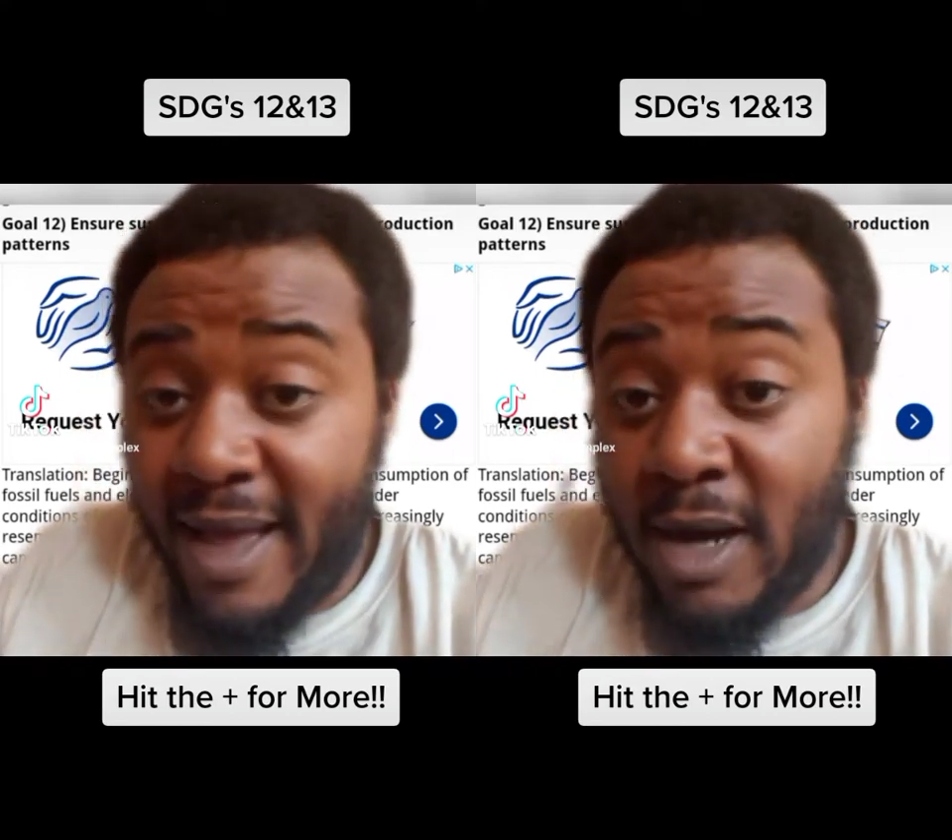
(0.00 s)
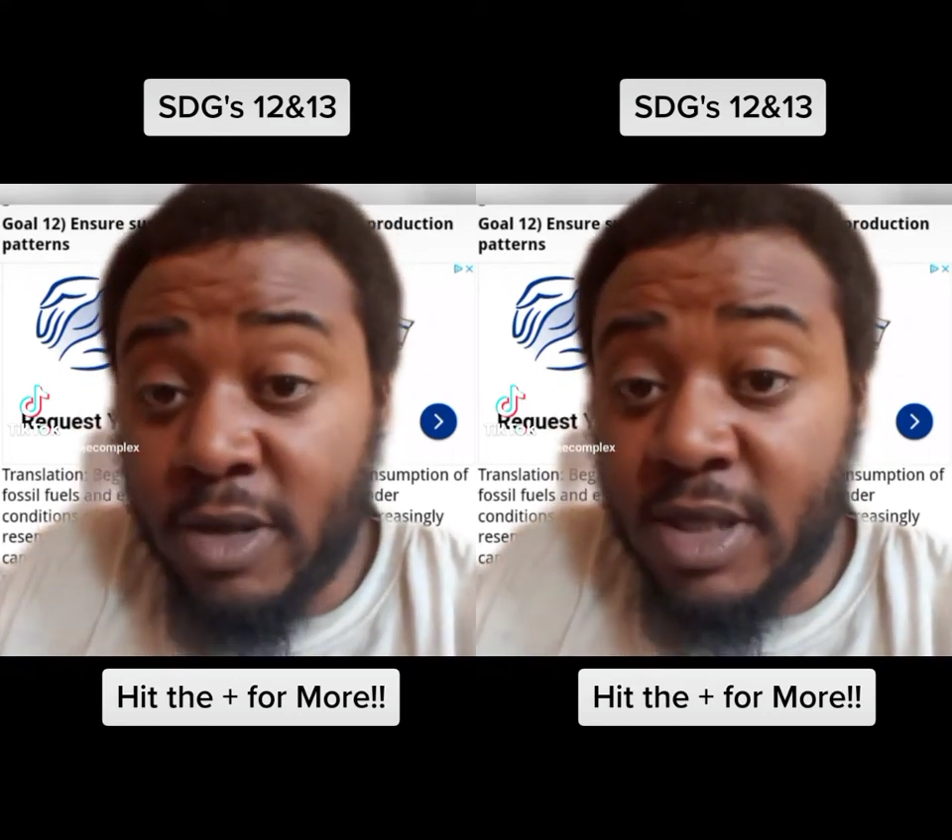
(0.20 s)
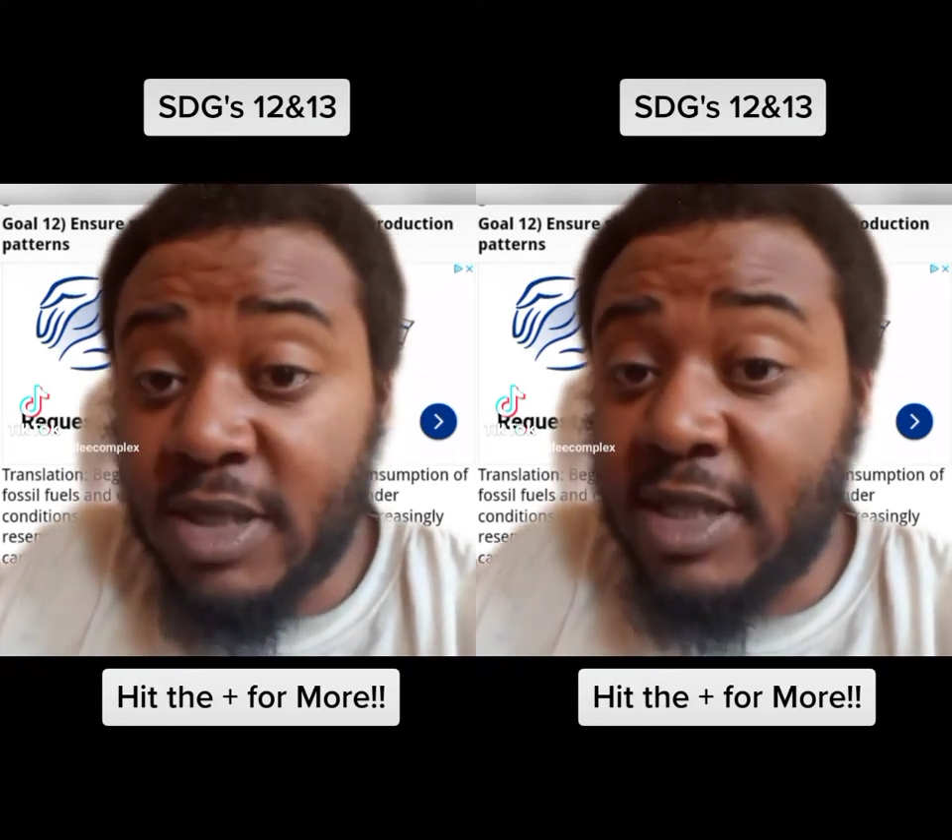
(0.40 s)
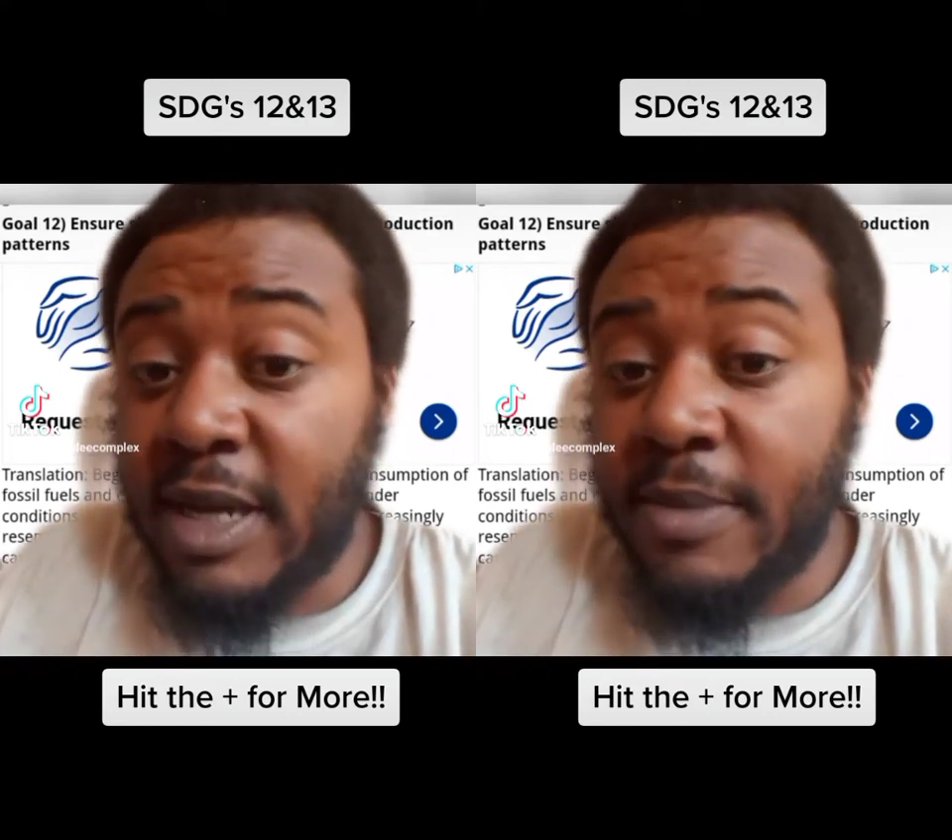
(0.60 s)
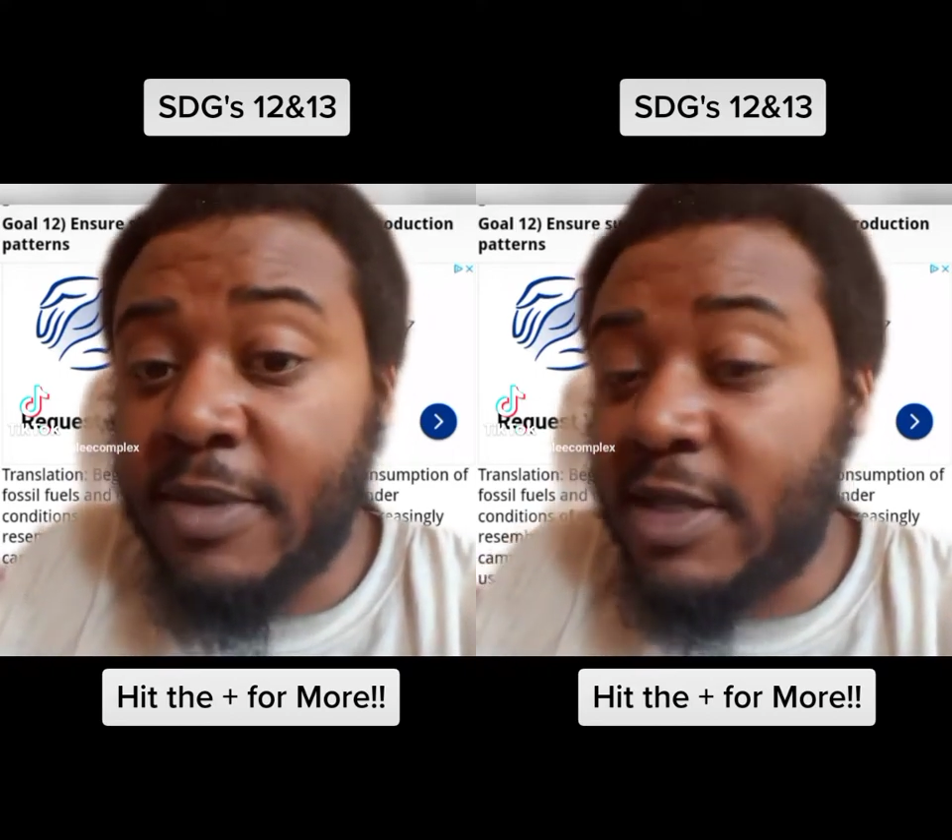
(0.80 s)
housing
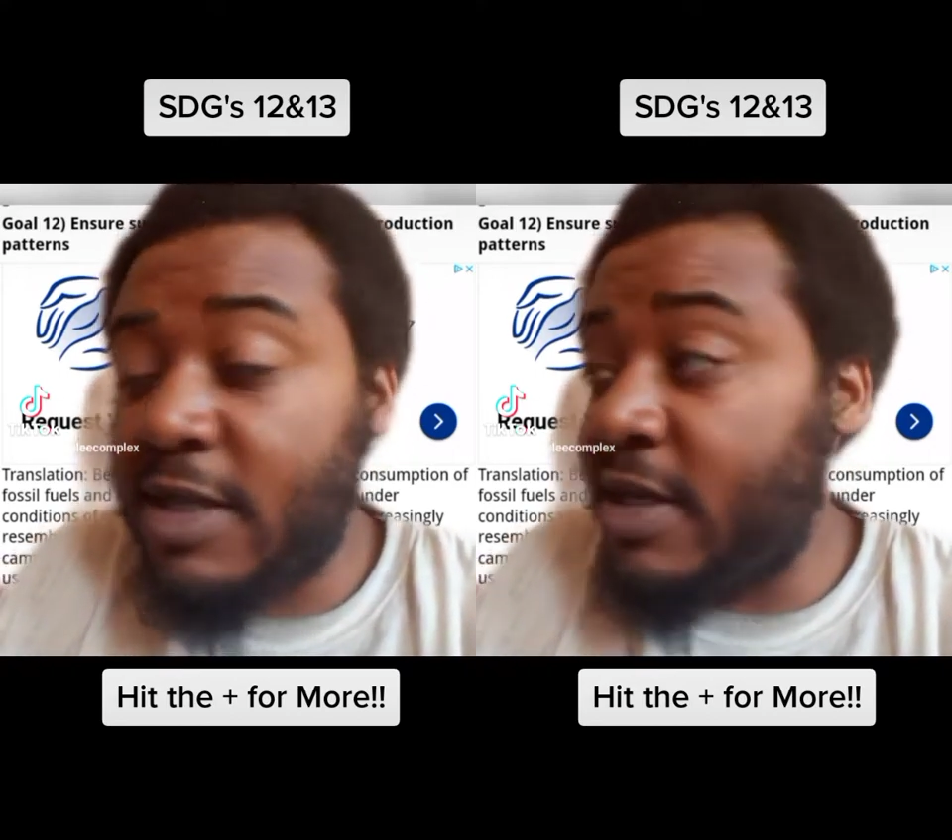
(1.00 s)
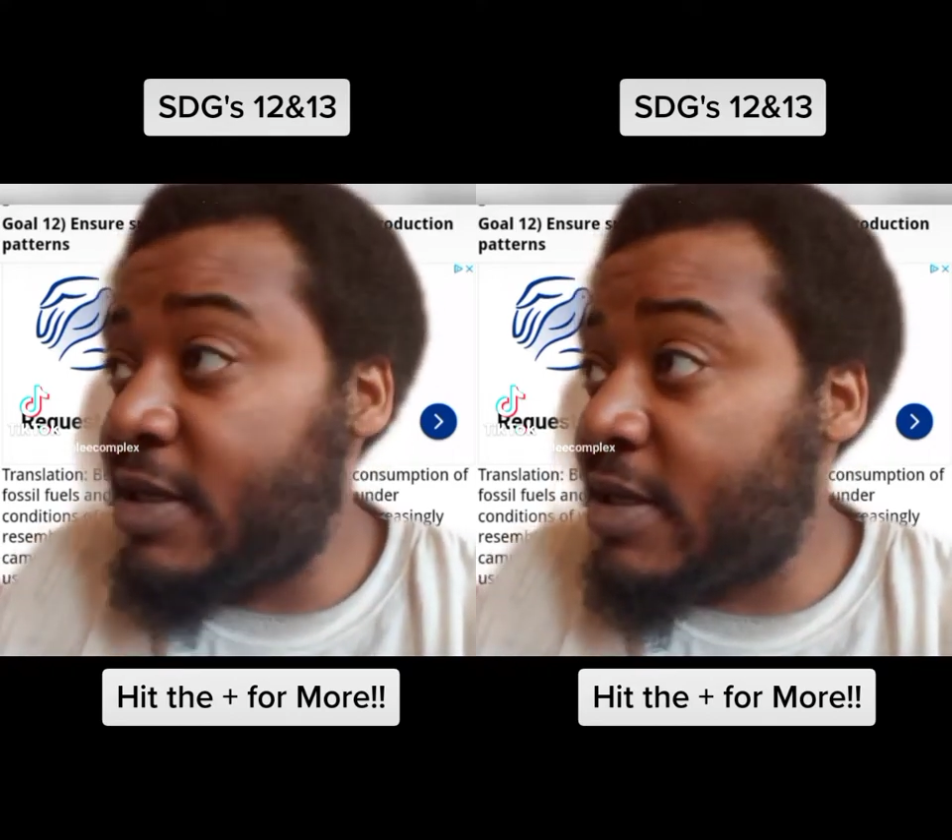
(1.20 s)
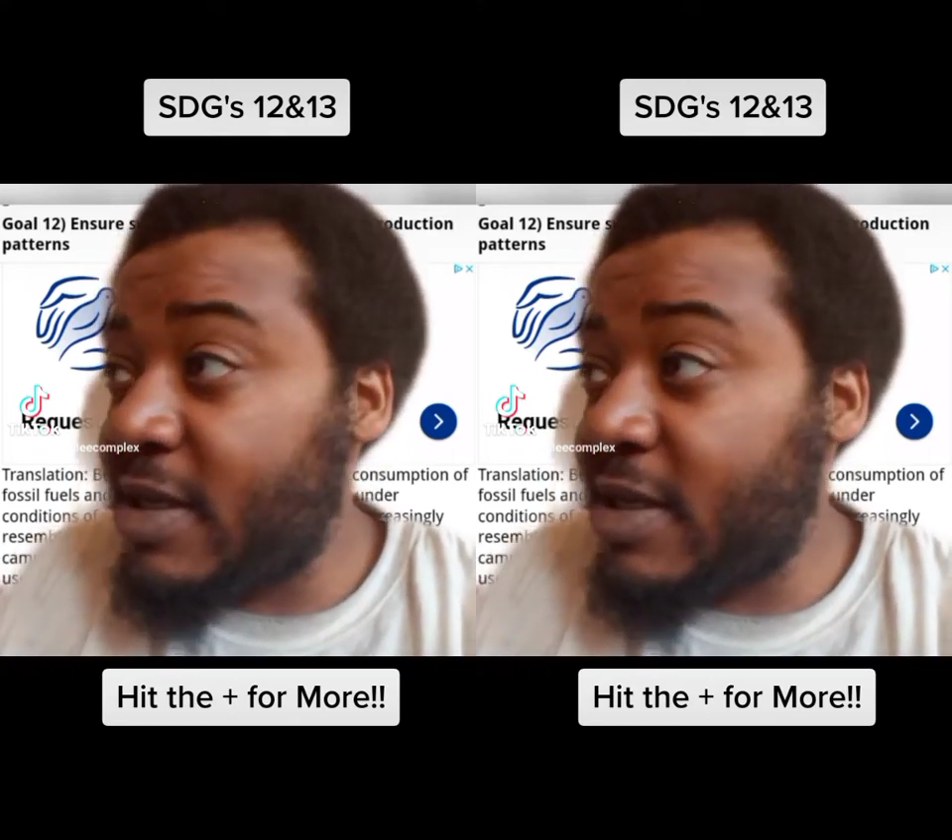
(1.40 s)
subsidies.